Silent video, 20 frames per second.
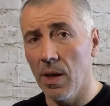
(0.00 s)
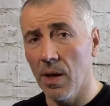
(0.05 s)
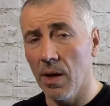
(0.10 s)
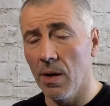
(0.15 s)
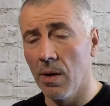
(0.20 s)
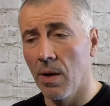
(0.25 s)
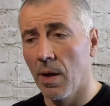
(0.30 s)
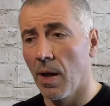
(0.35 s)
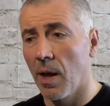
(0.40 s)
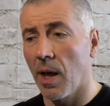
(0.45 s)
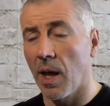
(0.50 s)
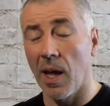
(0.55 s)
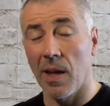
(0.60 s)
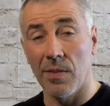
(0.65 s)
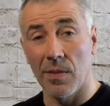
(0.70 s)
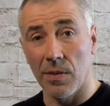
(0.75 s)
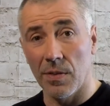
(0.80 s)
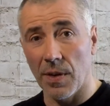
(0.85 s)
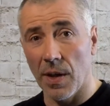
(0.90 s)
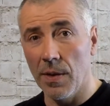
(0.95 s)
gear
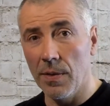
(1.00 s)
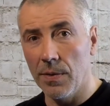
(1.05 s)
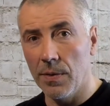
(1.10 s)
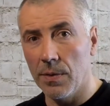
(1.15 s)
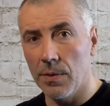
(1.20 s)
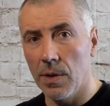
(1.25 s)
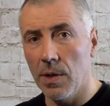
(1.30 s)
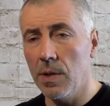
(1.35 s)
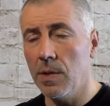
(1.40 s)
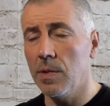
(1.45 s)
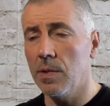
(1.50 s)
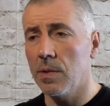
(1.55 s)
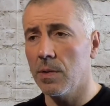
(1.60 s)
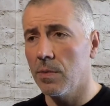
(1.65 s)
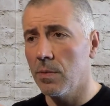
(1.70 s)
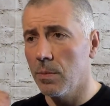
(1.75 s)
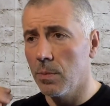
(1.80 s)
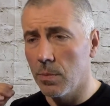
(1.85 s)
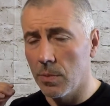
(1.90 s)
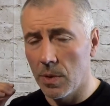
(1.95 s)
and the tent
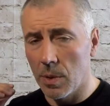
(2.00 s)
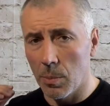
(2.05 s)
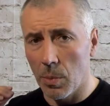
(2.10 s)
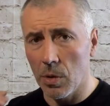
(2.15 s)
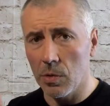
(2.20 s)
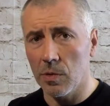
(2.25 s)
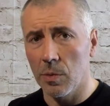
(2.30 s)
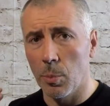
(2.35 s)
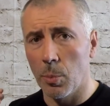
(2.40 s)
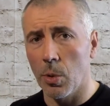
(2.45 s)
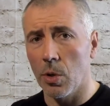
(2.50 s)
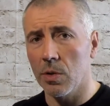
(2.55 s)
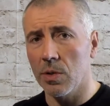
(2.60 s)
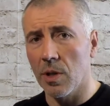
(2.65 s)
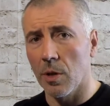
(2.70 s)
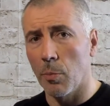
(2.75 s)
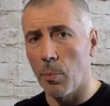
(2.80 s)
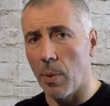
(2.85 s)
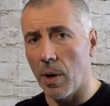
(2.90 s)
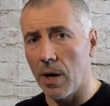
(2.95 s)
is the most
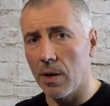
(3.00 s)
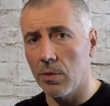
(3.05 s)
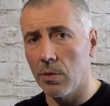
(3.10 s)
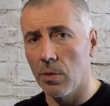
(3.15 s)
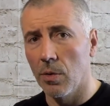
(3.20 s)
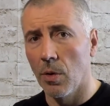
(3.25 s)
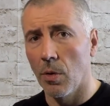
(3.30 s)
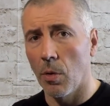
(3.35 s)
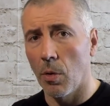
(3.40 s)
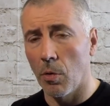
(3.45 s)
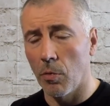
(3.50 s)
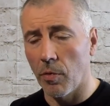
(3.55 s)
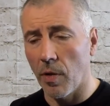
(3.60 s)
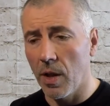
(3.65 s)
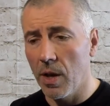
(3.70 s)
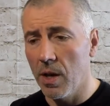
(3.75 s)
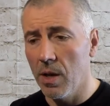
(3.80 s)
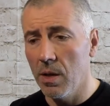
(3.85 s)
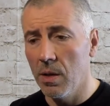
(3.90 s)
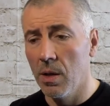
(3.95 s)
important part of
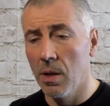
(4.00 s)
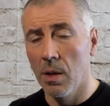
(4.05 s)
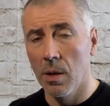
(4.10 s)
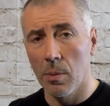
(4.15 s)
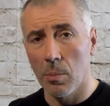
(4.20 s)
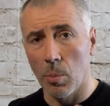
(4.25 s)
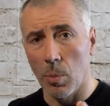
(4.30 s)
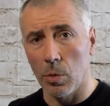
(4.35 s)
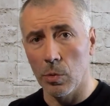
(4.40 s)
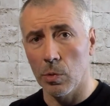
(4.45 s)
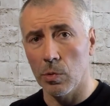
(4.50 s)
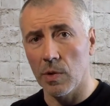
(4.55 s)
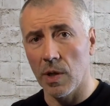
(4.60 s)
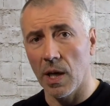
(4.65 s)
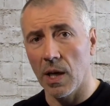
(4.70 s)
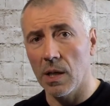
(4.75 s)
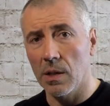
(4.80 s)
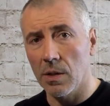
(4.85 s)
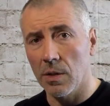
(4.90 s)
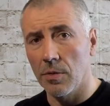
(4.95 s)
any
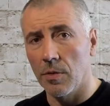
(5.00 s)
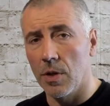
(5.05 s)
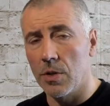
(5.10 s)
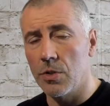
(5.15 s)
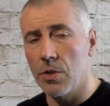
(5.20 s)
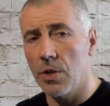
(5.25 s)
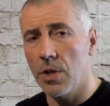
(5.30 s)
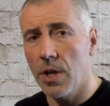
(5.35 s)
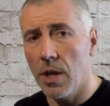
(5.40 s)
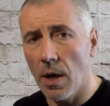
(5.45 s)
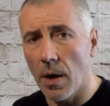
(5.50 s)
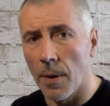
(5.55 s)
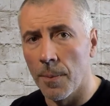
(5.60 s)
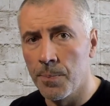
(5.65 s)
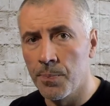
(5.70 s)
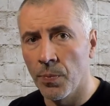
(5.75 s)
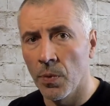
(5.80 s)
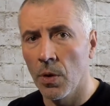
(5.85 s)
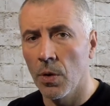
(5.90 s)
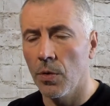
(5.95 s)
motorcycle adventure gear.
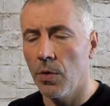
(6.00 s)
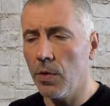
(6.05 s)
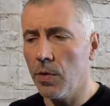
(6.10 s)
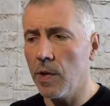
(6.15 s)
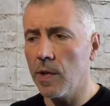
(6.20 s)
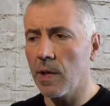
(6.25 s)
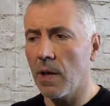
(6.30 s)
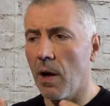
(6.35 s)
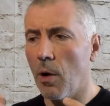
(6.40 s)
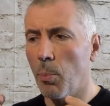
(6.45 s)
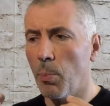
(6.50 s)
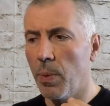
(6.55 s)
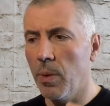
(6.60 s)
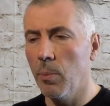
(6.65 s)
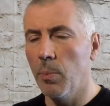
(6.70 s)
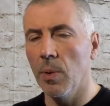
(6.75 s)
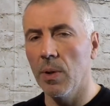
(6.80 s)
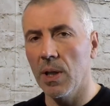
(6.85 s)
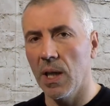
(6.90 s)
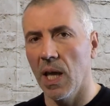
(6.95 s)
This is how
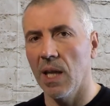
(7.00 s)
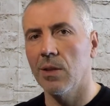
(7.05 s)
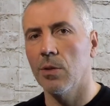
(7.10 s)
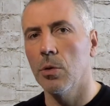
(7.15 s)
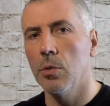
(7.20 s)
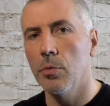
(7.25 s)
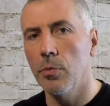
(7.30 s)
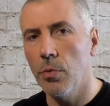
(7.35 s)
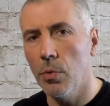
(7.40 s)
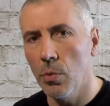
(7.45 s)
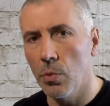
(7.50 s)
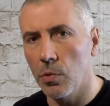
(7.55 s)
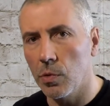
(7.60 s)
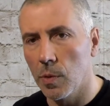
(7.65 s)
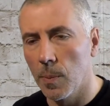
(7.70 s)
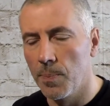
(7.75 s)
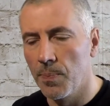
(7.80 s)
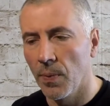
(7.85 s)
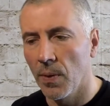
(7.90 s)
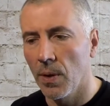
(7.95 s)
people get
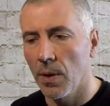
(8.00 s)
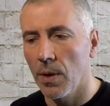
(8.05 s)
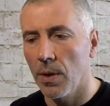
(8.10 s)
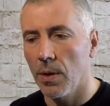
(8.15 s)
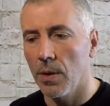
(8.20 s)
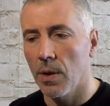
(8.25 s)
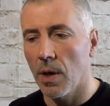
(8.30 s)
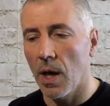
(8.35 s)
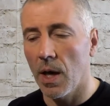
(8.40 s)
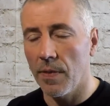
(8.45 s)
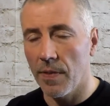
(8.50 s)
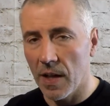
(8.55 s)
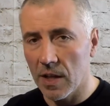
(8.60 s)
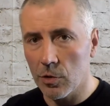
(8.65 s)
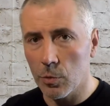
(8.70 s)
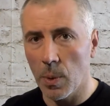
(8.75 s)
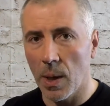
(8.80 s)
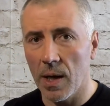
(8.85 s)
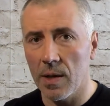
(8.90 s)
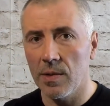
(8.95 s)
confused. And
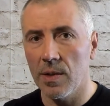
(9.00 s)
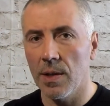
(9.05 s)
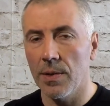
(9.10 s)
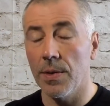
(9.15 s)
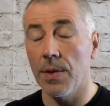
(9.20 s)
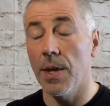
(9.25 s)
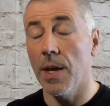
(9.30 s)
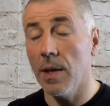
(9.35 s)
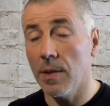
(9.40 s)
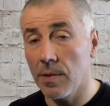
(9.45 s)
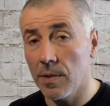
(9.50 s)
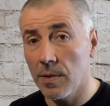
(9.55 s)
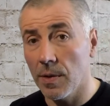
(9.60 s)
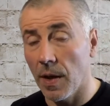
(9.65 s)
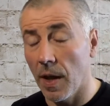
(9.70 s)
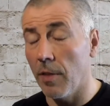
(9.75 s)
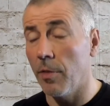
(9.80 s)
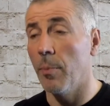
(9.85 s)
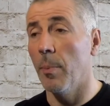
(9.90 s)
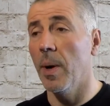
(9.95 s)
that's why I said, yes,
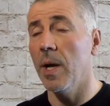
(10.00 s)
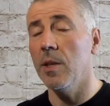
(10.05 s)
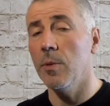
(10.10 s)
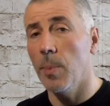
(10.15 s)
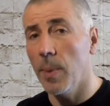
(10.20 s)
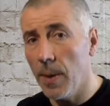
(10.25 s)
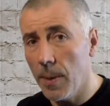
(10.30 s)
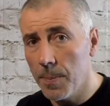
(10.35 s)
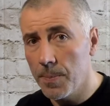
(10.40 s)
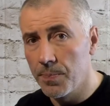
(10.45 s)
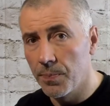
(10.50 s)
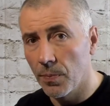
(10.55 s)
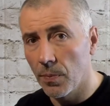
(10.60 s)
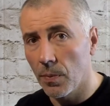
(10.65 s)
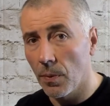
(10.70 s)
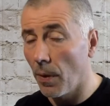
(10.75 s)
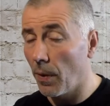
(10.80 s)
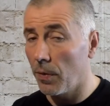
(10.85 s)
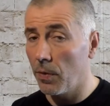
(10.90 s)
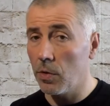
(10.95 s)
it might be,
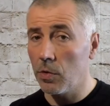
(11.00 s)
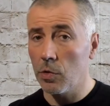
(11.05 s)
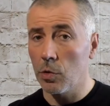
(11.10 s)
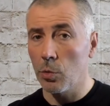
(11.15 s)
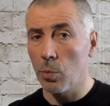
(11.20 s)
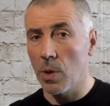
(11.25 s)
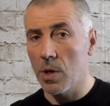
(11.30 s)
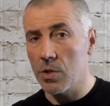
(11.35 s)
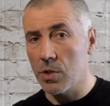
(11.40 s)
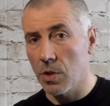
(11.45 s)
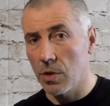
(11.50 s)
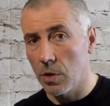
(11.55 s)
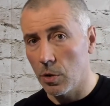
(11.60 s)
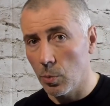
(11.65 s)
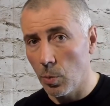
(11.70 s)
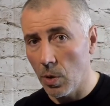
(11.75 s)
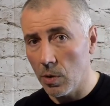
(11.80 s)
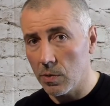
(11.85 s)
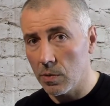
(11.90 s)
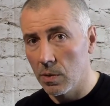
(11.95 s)
in this situation
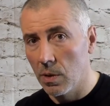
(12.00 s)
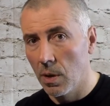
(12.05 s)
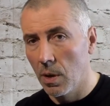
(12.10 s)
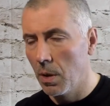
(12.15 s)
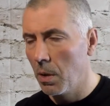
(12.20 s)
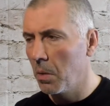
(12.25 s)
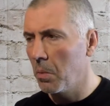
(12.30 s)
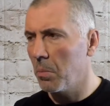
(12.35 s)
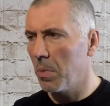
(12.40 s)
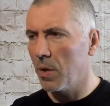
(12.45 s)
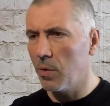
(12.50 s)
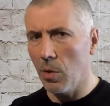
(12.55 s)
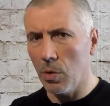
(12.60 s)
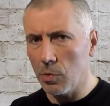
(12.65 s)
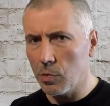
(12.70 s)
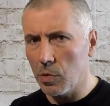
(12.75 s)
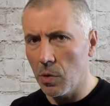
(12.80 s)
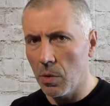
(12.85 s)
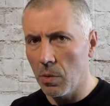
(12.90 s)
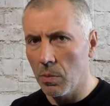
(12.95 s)
it was, but
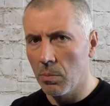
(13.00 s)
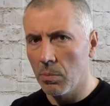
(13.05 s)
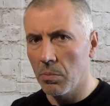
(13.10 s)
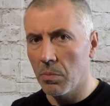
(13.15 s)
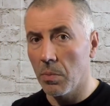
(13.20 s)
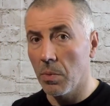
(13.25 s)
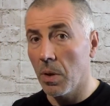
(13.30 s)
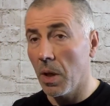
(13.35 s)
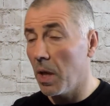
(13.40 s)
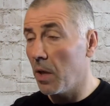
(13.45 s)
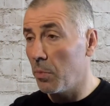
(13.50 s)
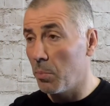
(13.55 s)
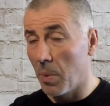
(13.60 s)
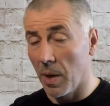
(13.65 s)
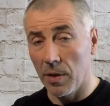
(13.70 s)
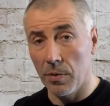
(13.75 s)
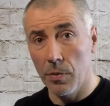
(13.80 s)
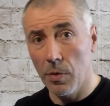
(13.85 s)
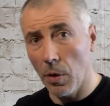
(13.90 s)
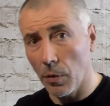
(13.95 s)
also it
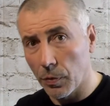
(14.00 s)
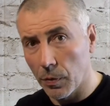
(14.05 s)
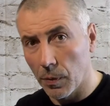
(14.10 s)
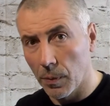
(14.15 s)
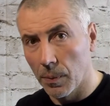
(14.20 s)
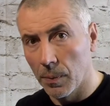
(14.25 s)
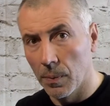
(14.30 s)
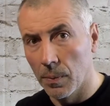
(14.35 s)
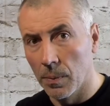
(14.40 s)
might not.